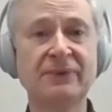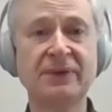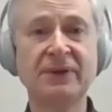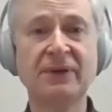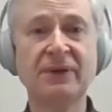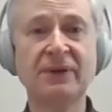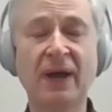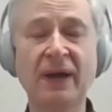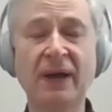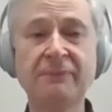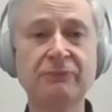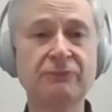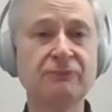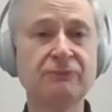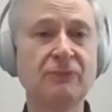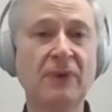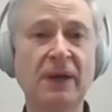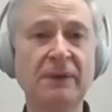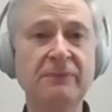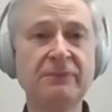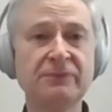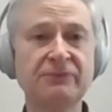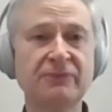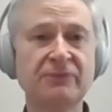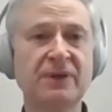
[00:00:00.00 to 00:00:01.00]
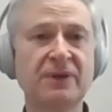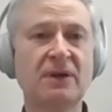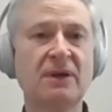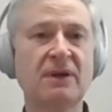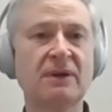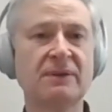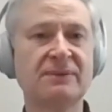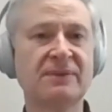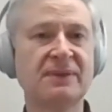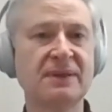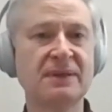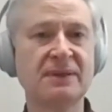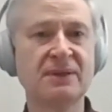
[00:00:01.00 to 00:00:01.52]
you know, I, I would
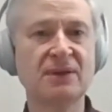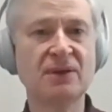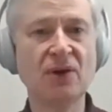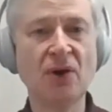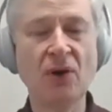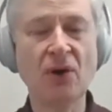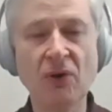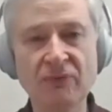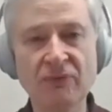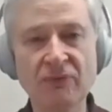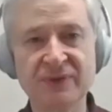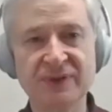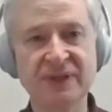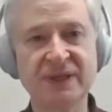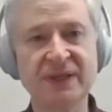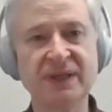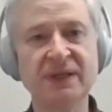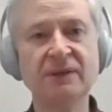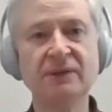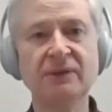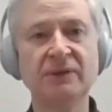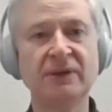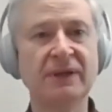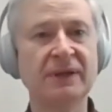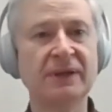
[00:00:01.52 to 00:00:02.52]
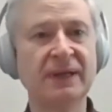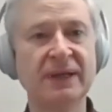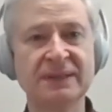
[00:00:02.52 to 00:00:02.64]
regard the COVID era